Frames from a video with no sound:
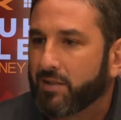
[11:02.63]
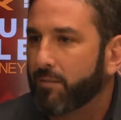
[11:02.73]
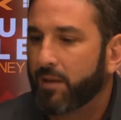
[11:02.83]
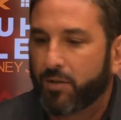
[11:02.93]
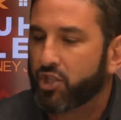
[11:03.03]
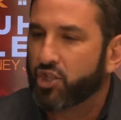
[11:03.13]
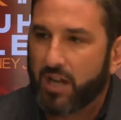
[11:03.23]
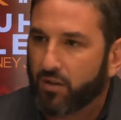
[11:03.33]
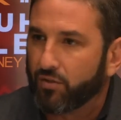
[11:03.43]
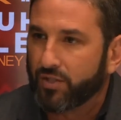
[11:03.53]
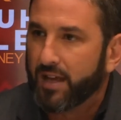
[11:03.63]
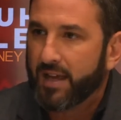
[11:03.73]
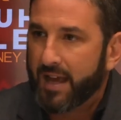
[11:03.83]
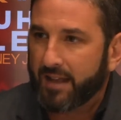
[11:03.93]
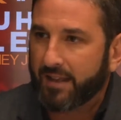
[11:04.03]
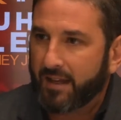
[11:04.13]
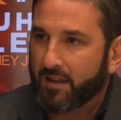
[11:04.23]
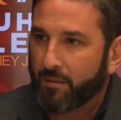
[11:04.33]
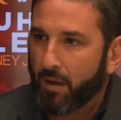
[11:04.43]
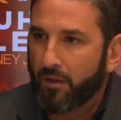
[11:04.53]
It's going to be a bunch of shekels at the end
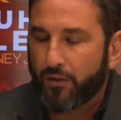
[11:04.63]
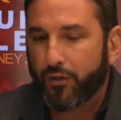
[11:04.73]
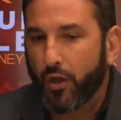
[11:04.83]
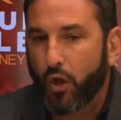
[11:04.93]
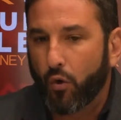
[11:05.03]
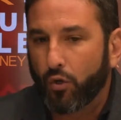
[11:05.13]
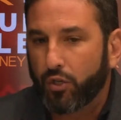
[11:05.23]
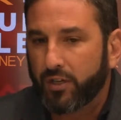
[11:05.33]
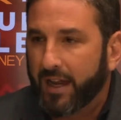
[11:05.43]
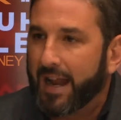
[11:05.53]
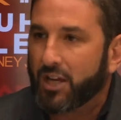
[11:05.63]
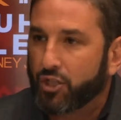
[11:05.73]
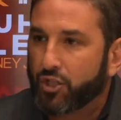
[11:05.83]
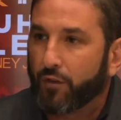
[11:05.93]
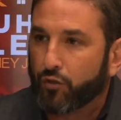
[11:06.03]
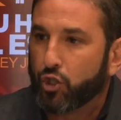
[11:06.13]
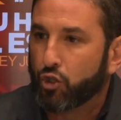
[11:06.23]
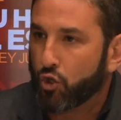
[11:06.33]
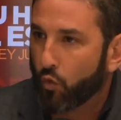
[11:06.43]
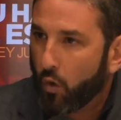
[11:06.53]
of the month. So you got to ask yourself, do
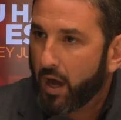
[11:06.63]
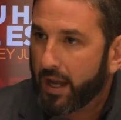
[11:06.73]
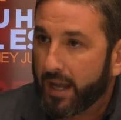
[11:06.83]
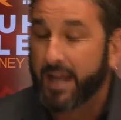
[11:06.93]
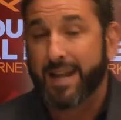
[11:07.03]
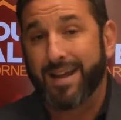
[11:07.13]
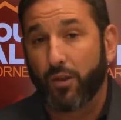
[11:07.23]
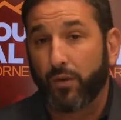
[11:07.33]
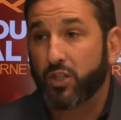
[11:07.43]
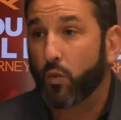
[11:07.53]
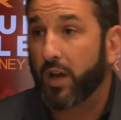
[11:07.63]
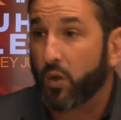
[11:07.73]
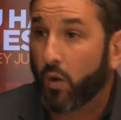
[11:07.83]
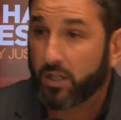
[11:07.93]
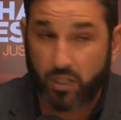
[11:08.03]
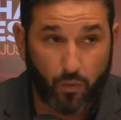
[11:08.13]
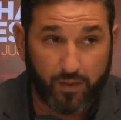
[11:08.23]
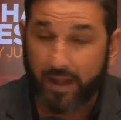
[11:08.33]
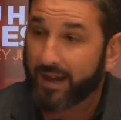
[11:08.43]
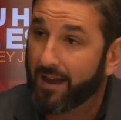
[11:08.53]
you want it? Now, the reason why you want
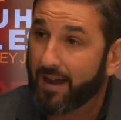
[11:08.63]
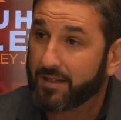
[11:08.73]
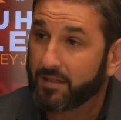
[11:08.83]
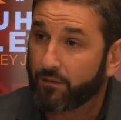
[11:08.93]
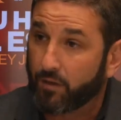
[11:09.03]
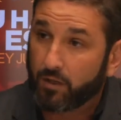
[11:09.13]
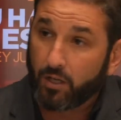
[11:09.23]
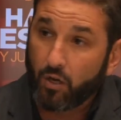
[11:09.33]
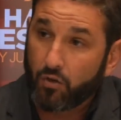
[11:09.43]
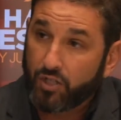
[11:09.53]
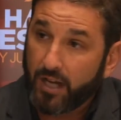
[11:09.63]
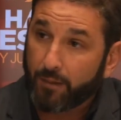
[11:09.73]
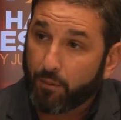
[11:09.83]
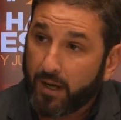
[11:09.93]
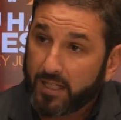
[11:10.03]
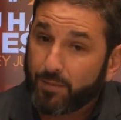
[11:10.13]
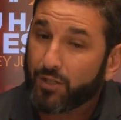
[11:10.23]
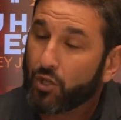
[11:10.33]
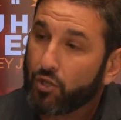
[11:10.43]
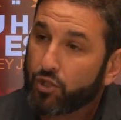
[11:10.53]
someone like us for negotiating price, but
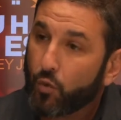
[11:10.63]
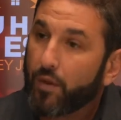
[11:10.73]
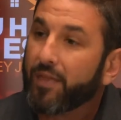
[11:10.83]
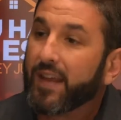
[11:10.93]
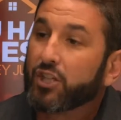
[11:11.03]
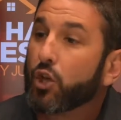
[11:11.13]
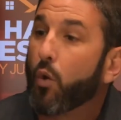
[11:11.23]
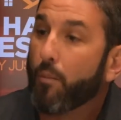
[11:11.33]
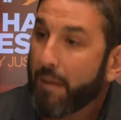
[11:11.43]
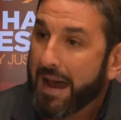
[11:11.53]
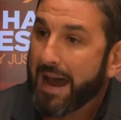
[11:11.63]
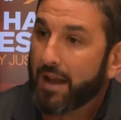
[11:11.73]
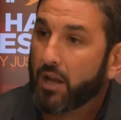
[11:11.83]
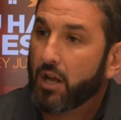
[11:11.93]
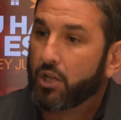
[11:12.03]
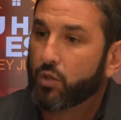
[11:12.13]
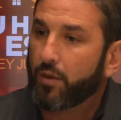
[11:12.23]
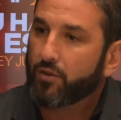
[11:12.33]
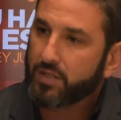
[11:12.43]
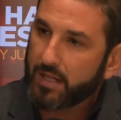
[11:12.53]
is also when things go bad. So
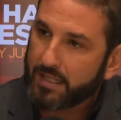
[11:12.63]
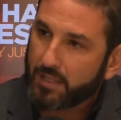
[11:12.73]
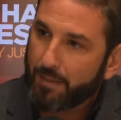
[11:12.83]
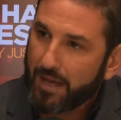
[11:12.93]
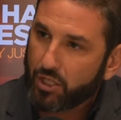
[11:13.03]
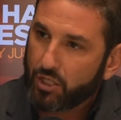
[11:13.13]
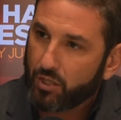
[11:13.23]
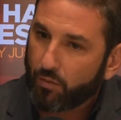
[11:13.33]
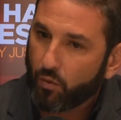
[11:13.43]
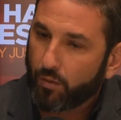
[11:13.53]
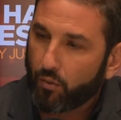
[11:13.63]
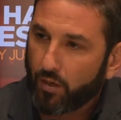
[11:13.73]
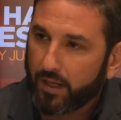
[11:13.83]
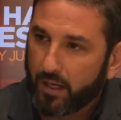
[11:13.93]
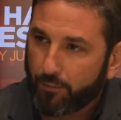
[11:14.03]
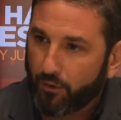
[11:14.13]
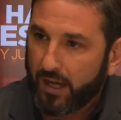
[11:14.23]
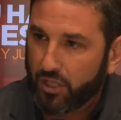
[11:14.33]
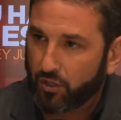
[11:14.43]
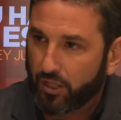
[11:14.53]
when there's an inspection, or more importantly, an
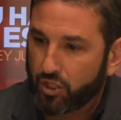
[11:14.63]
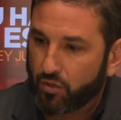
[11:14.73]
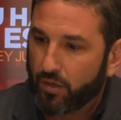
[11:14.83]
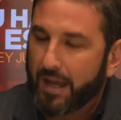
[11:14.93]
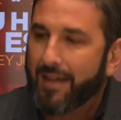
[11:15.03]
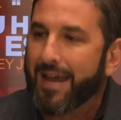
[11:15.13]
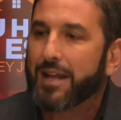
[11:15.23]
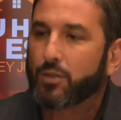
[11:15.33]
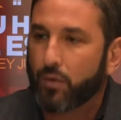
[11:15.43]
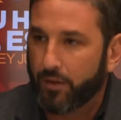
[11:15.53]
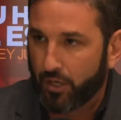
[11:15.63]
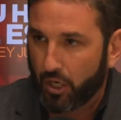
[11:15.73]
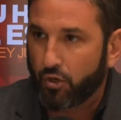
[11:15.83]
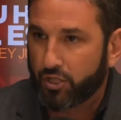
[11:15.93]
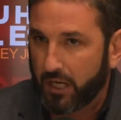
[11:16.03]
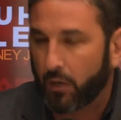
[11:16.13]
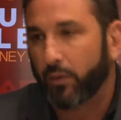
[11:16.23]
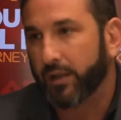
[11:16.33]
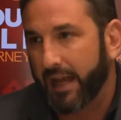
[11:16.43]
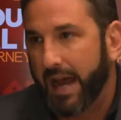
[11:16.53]
appraisal issue, that's where the negotiating
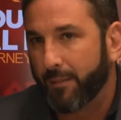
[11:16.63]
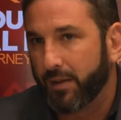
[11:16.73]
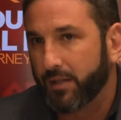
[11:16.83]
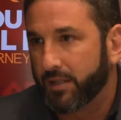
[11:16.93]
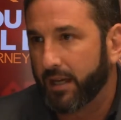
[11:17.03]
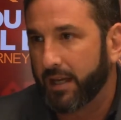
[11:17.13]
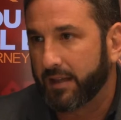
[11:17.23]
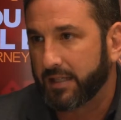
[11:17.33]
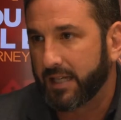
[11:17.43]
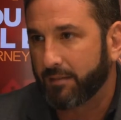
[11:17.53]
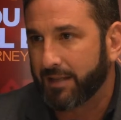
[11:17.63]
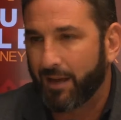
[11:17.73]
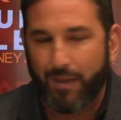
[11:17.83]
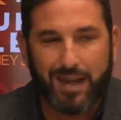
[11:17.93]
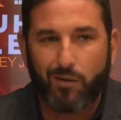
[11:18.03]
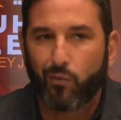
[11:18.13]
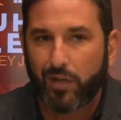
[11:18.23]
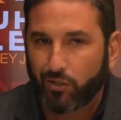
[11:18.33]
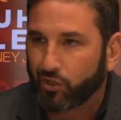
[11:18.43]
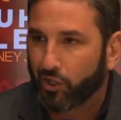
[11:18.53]
really happens at the same time. Any
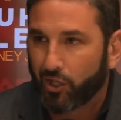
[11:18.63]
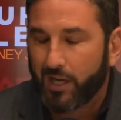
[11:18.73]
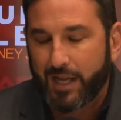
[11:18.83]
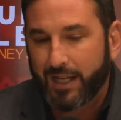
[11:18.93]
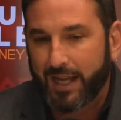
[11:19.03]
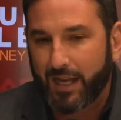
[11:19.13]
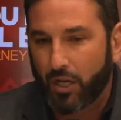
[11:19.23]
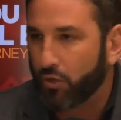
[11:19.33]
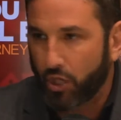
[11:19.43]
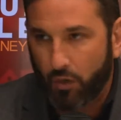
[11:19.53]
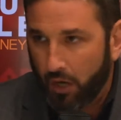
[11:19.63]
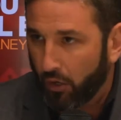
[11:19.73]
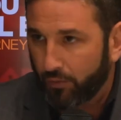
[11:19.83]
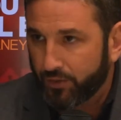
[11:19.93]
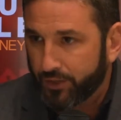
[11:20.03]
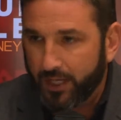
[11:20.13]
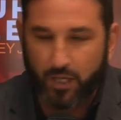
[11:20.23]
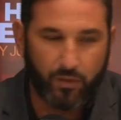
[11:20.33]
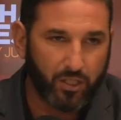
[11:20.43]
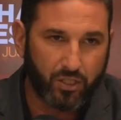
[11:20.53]
realtor can go show homes.
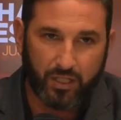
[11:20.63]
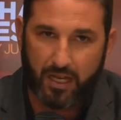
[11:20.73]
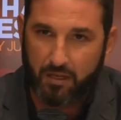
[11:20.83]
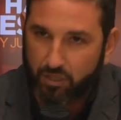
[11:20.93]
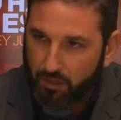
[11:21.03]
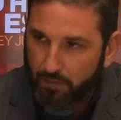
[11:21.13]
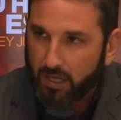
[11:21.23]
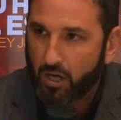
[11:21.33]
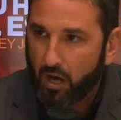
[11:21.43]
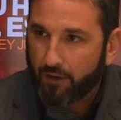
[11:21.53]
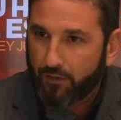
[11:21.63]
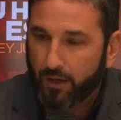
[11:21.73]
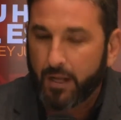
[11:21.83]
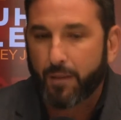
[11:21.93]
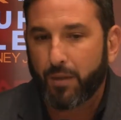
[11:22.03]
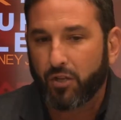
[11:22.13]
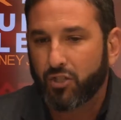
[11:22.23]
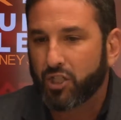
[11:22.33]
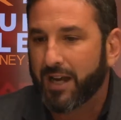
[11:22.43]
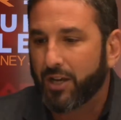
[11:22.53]
Any realtor can submit an offer, but you
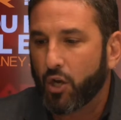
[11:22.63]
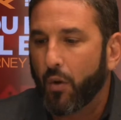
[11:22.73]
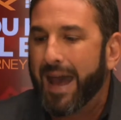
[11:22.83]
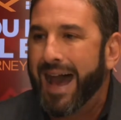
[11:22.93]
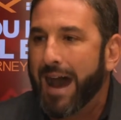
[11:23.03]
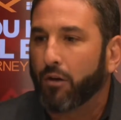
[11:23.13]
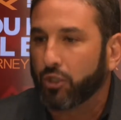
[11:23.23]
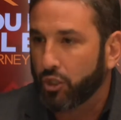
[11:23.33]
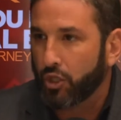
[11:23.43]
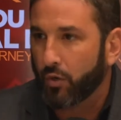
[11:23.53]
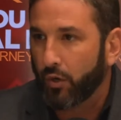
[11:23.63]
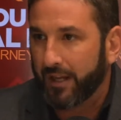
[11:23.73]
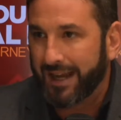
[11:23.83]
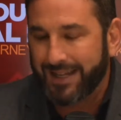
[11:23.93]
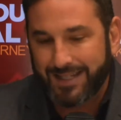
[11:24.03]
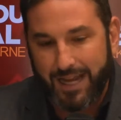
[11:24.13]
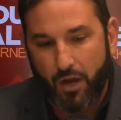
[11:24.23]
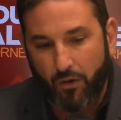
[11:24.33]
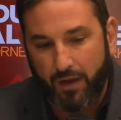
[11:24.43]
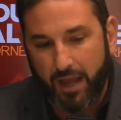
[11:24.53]
just got to know how to do it. You got to
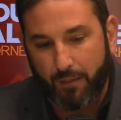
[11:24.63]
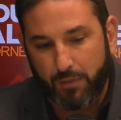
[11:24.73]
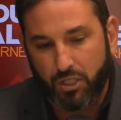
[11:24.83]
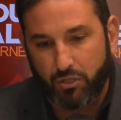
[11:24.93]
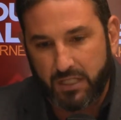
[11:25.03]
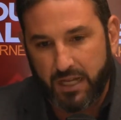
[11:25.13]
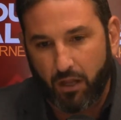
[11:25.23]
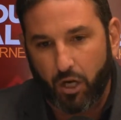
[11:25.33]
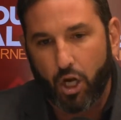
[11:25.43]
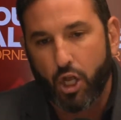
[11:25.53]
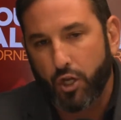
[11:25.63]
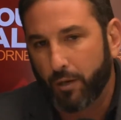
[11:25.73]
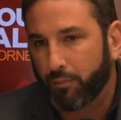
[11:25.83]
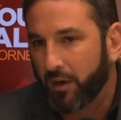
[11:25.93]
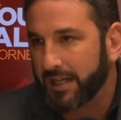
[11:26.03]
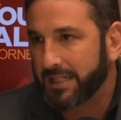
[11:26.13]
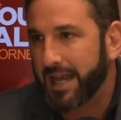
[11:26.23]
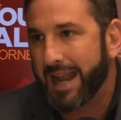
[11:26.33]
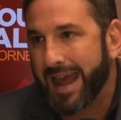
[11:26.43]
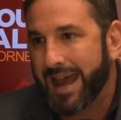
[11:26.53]
say, okay, Mr. Seller, you're priced
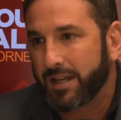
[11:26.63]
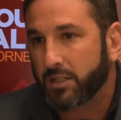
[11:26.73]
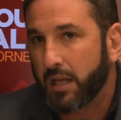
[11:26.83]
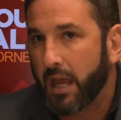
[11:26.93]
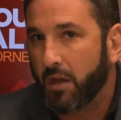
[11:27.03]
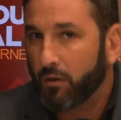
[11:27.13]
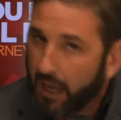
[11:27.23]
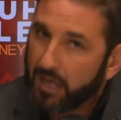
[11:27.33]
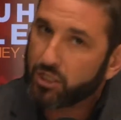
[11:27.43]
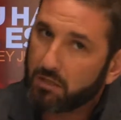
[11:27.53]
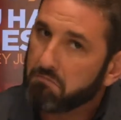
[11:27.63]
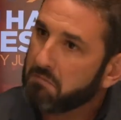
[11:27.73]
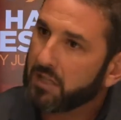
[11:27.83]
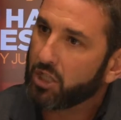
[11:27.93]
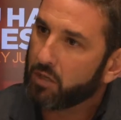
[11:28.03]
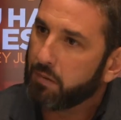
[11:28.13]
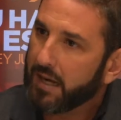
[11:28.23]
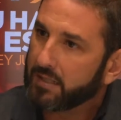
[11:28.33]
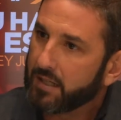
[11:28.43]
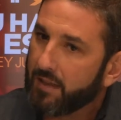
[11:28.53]
at X, and actually, that's a good
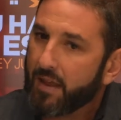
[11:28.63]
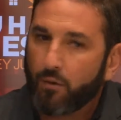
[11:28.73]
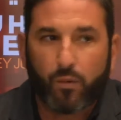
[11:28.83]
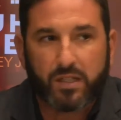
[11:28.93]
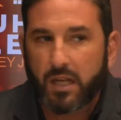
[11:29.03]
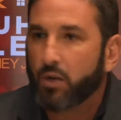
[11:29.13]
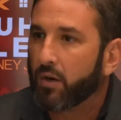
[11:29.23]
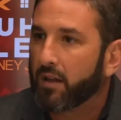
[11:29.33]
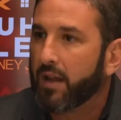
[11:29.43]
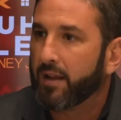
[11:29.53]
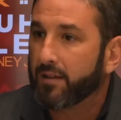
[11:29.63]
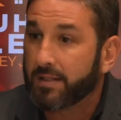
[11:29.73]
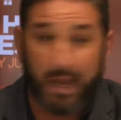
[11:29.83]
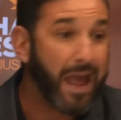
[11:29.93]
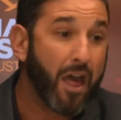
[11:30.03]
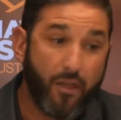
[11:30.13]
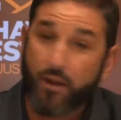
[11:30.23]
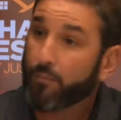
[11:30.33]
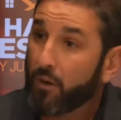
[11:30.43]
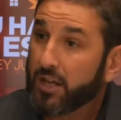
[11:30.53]
price. And then we say to our client, listen,
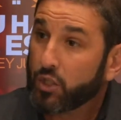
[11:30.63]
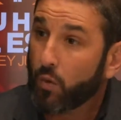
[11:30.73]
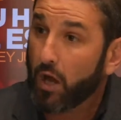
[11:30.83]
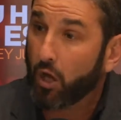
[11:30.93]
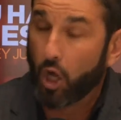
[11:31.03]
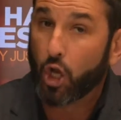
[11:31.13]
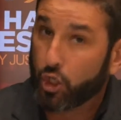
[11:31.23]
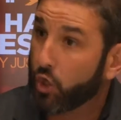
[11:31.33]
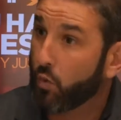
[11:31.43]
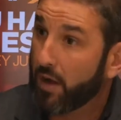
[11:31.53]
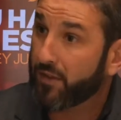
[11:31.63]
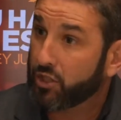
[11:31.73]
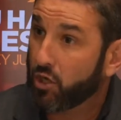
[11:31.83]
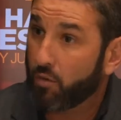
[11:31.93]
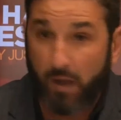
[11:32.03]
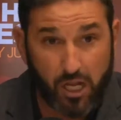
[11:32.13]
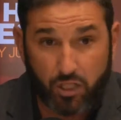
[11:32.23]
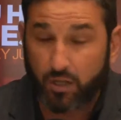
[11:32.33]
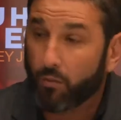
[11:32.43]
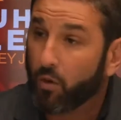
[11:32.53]
they're priced well. Do you want this home?
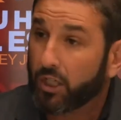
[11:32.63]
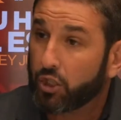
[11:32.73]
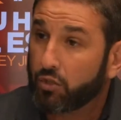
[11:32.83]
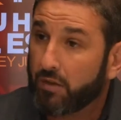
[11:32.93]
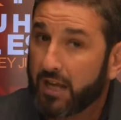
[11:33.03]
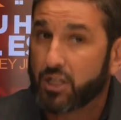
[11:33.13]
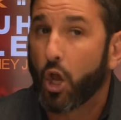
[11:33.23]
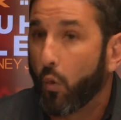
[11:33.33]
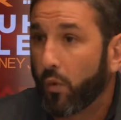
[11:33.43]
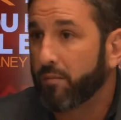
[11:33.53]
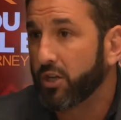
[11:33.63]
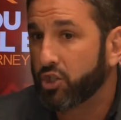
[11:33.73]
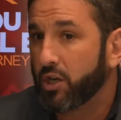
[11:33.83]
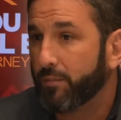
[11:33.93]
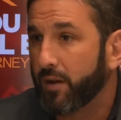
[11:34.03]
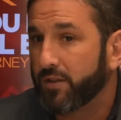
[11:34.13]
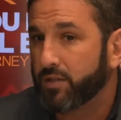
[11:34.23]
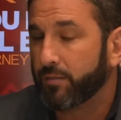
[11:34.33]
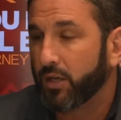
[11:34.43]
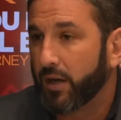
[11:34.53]
It's on the market 2 days. We must jump on
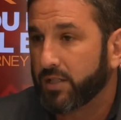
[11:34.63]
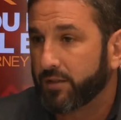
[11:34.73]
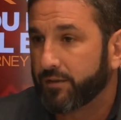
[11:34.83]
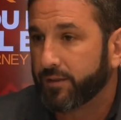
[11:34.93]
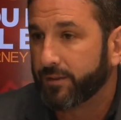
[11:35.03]
this and be aggressive.